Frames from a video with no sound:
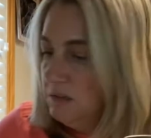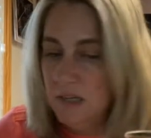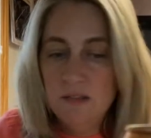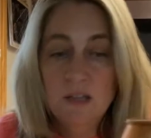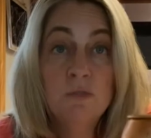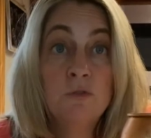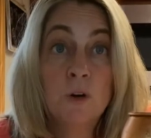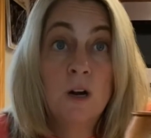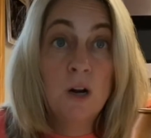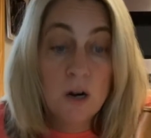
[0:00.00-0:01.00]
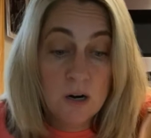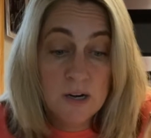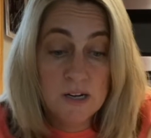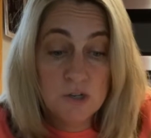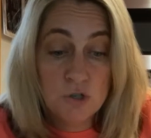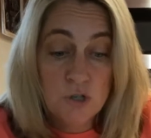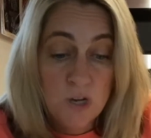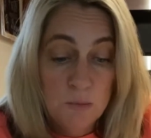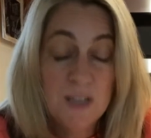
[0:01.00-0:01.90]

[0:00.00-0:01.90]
And then for garnish,